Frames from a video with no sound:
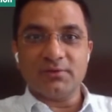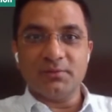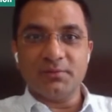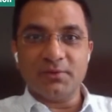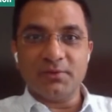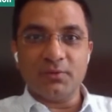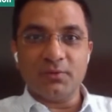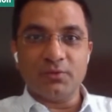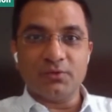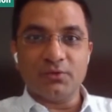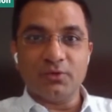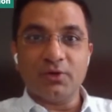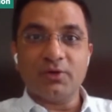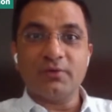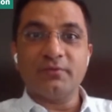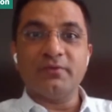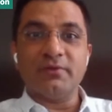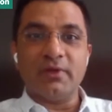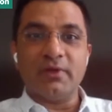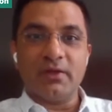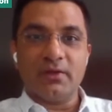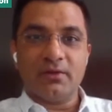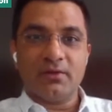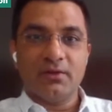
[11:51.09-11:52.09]
something was not
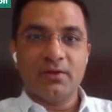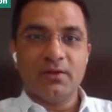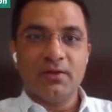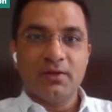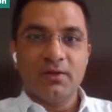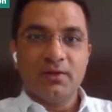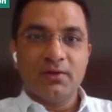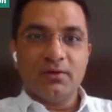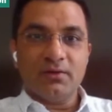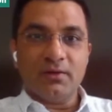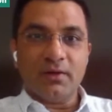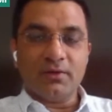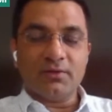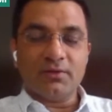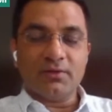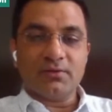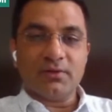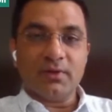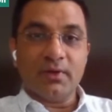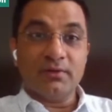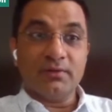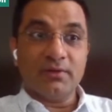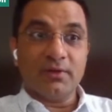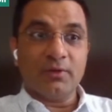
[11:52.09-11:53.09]
even there, right?
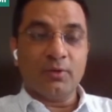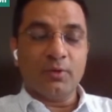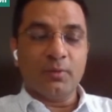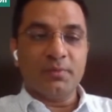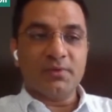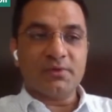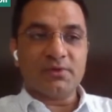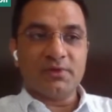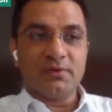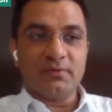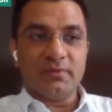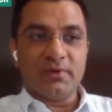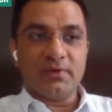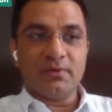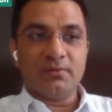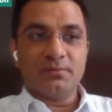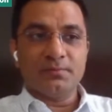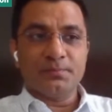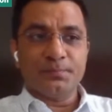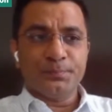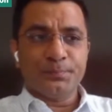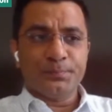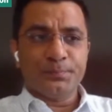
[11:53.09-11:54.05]
And then obviously when